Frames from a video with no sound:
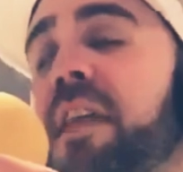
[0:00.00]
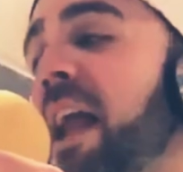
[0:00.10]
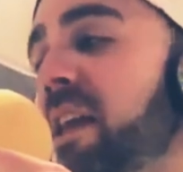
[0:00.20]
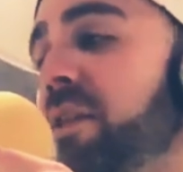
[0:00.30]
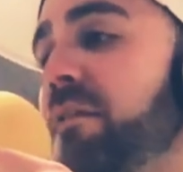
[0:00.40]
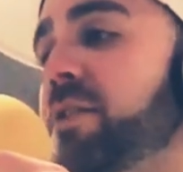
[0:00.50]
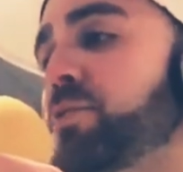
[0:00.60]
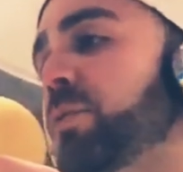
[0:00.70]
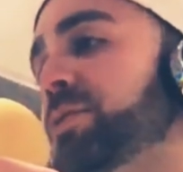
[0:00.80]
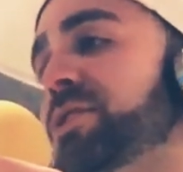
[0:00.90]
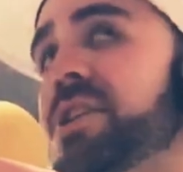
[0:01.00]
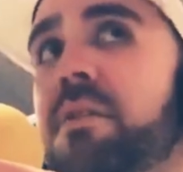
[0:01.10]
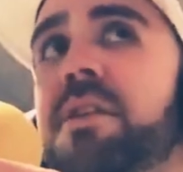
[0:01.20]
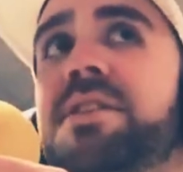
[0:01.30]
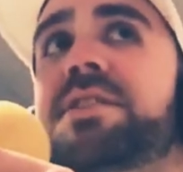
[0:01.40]
individual
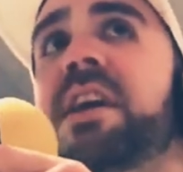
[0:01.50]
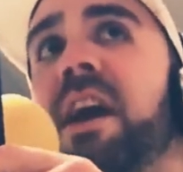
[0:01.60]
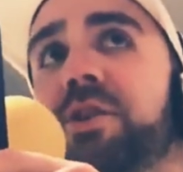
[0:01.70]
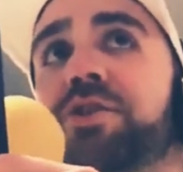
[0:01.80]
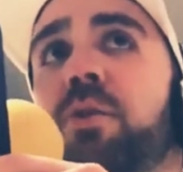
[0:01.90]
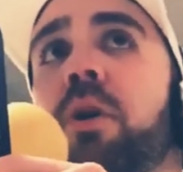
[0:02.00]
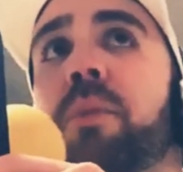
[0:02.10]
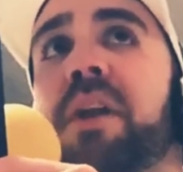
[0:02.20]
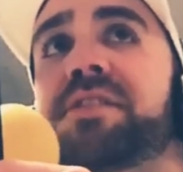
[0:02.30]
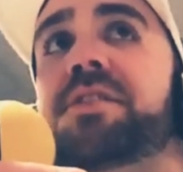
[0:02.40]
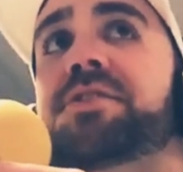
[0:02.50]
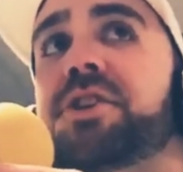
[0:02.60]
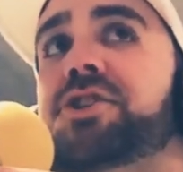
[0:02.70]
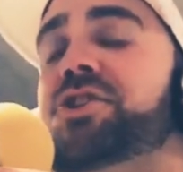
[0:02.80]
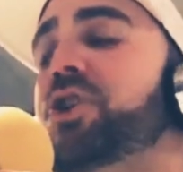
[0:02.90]
series, yeah, sure, but to
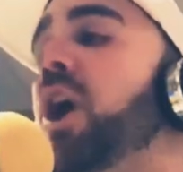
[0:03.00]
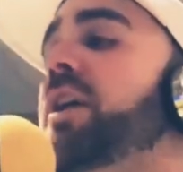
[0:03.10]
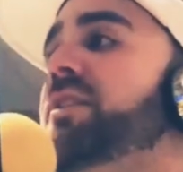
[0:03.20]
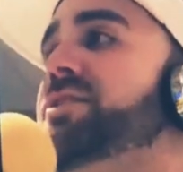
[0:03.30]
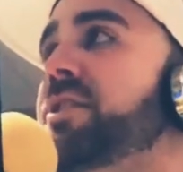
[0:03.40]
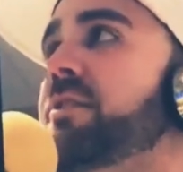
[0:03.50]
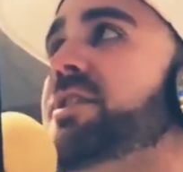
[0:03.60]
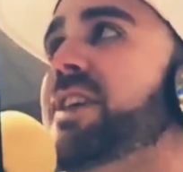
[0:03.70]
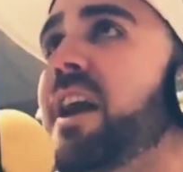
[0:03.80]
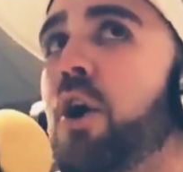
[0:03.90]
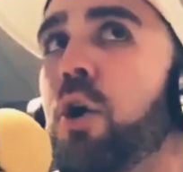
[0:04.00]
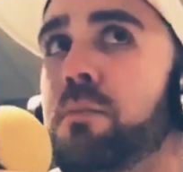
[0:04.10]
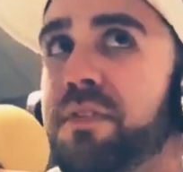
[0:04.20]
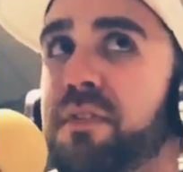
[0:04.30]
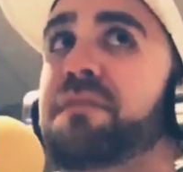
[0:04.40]
start a series at home
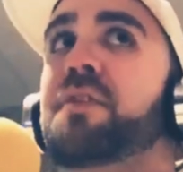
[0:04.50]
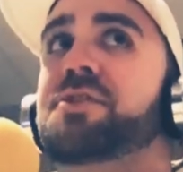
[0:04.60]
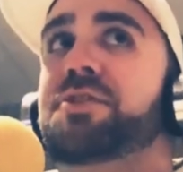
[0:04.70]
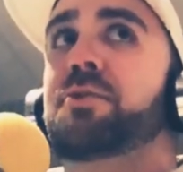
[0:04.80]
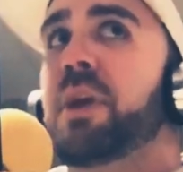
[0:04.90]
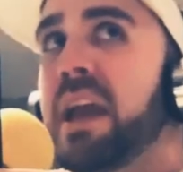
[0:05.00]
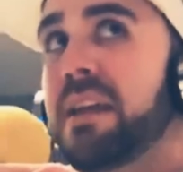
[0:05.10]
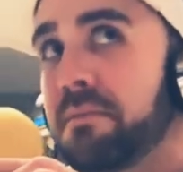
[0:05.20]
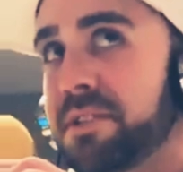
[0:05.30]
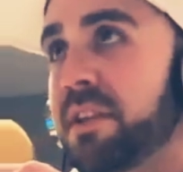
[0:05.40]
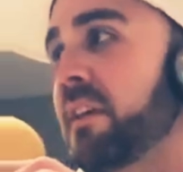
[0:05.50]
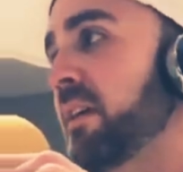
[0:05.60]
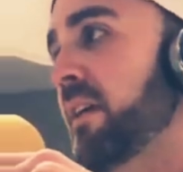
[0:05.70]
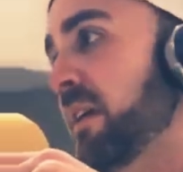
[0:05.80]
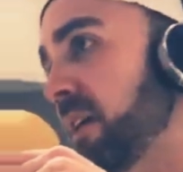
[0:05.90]
for the first 2 games
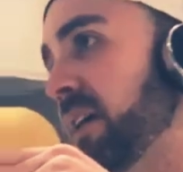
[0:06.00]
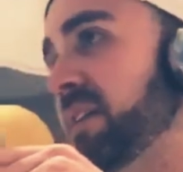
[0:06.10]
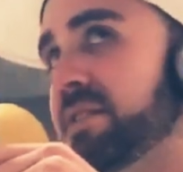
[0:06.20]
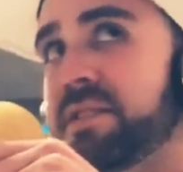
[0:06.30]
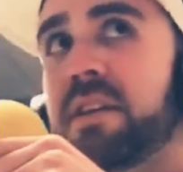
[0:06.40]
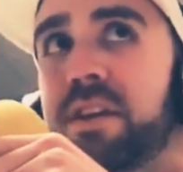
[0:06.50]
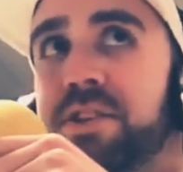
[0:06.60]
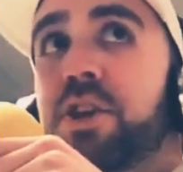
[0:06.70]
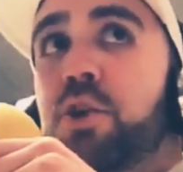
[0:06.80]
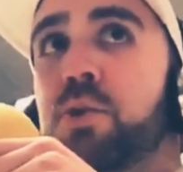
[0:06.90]
is huge.